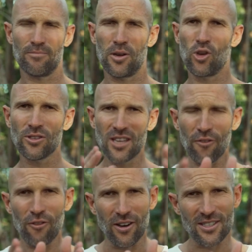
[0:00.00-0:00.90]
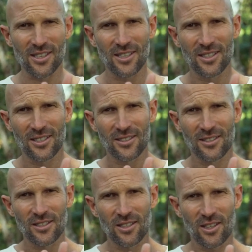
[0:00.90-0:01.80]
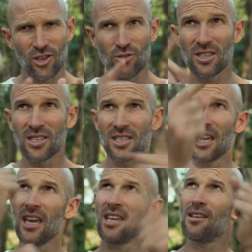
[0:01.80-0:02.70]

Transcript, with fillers: But you're different. You see